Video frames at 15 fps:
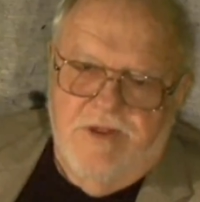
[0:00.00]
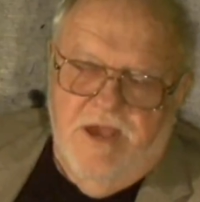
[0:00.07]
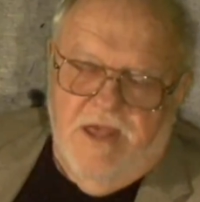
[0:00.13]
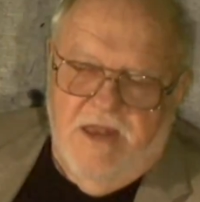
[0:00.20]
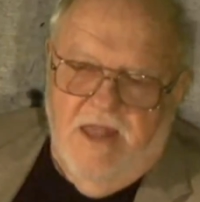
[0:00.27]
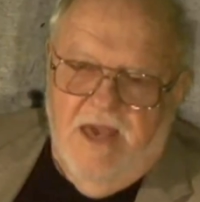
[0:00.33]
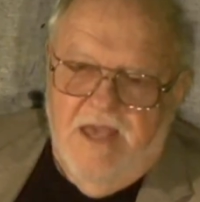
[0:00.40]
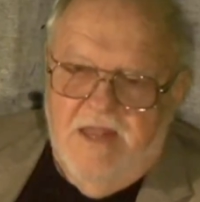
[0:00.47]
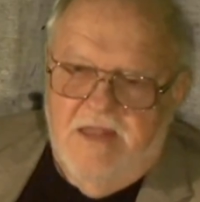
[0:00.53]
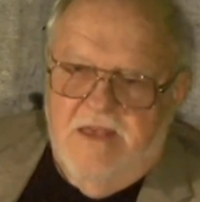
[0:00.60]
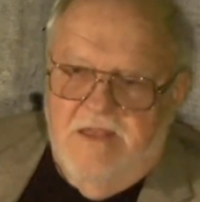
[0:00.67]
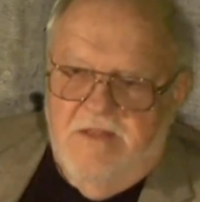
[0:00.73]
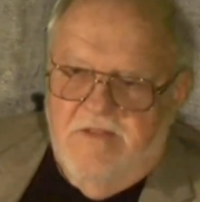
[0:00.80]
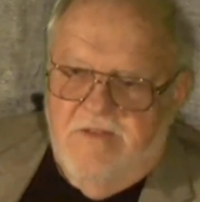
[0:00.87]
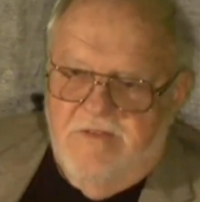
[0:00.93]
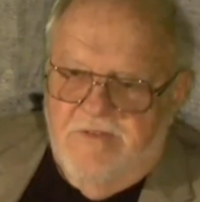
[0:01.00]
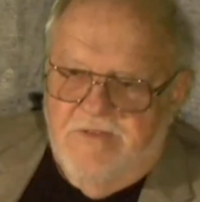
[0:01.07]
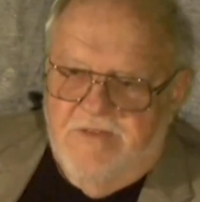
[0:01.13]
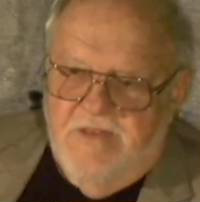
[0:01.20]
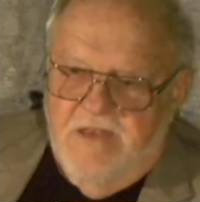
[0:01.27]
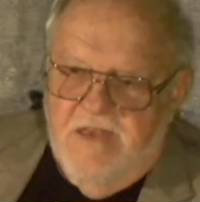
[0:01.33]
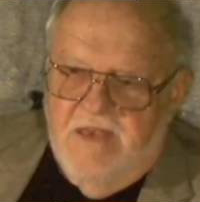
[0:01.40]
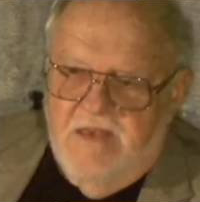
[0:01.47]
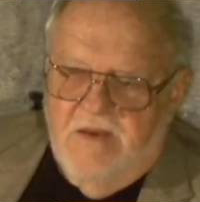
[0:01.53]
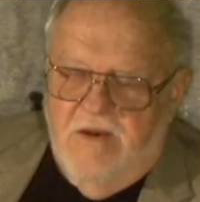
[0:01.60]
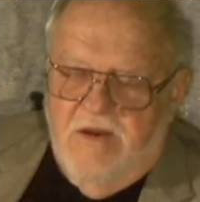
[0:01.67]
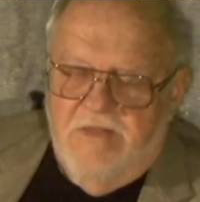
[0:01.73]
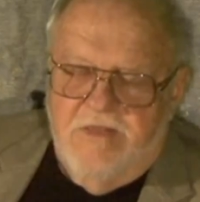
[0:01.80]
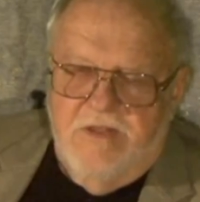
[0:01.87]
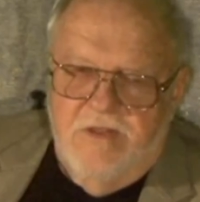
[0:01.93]
You're not likely to
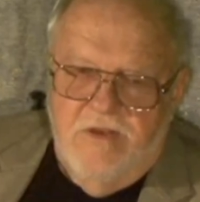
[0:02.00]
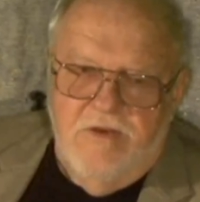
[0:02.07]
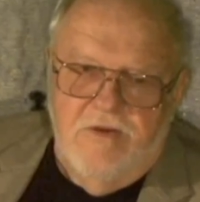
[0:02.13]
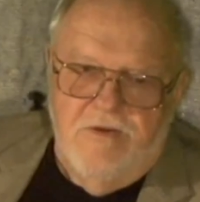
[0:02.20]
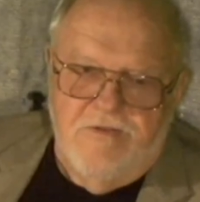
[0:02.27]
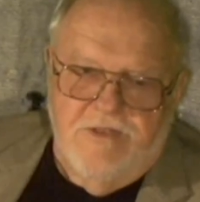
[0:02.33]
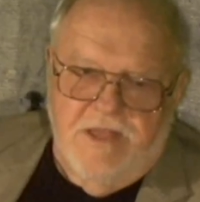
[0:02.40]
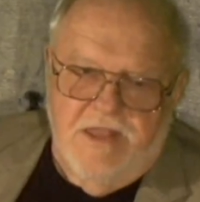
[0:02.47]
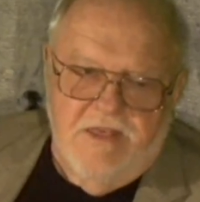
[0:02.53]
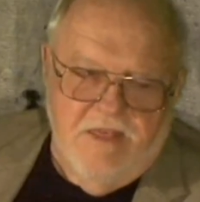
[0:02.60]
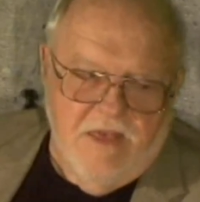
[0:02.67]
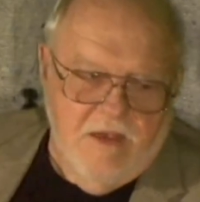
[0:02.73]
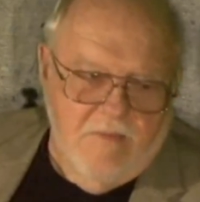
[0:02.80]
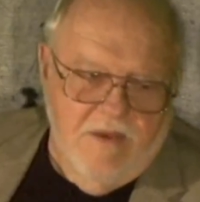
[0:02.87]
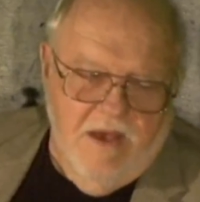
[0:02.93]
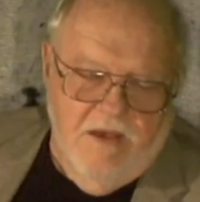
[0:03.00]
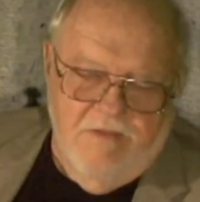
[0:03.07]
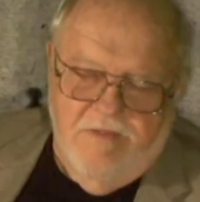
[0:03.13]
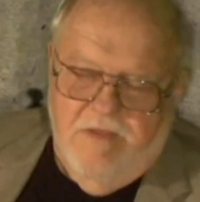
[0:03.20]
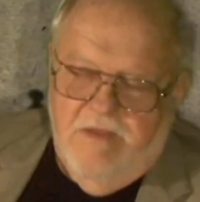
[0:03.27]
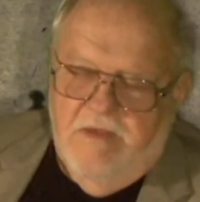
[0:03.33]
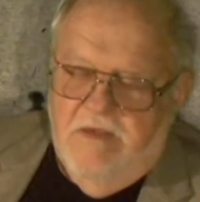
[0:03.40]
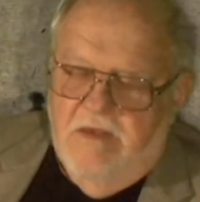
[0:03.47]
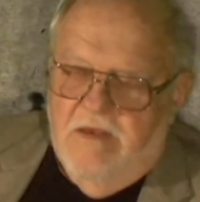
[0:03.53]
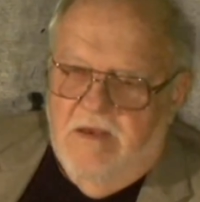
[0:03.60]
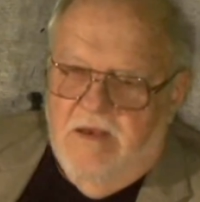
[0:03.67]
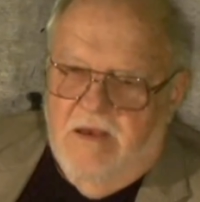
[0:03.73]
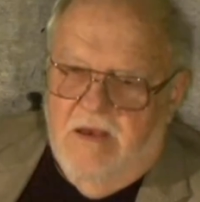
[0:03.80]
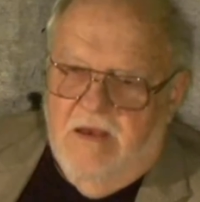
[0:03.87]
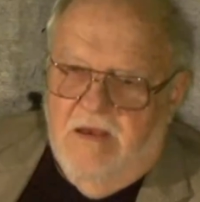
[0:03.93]
see on the news anything about
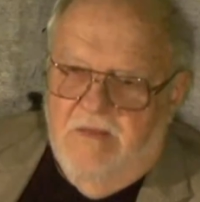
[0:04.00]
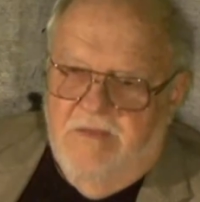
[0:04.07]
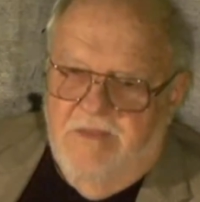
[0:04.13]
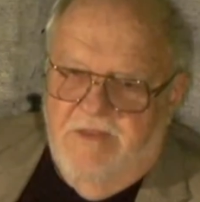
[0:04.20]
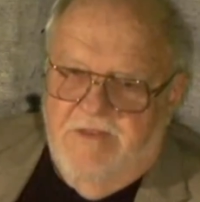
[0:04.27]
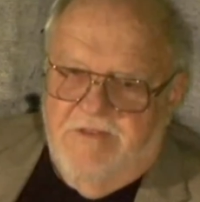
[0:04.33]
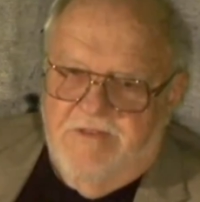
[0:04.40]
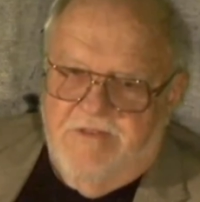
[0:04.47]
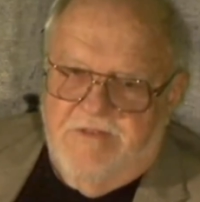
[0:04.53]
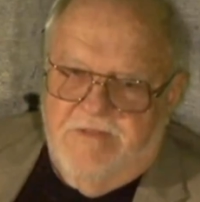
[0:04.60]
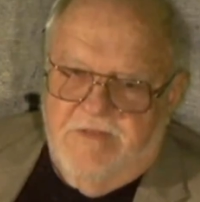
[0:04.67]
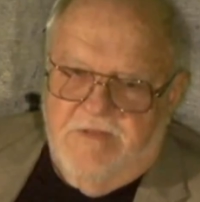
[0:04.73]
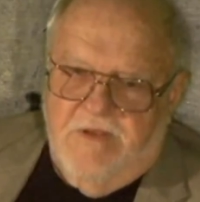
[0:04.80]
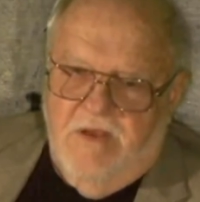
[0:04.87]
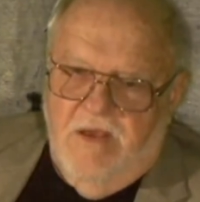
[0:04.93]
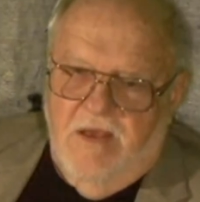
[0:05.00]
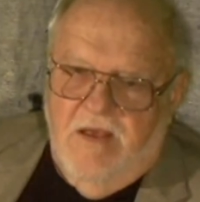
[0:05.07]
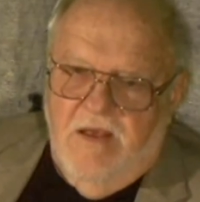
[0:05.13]
this